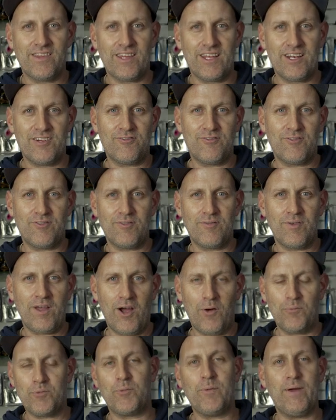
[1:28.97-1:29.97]
that have
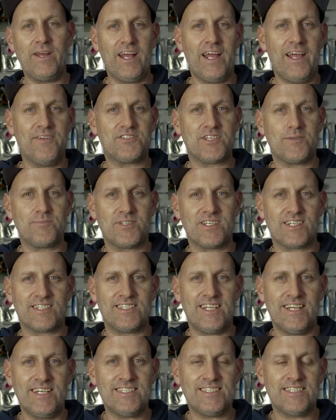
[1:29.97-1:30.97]
helped me to have some
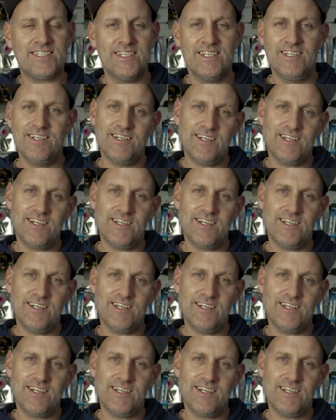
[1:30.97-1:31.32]
success,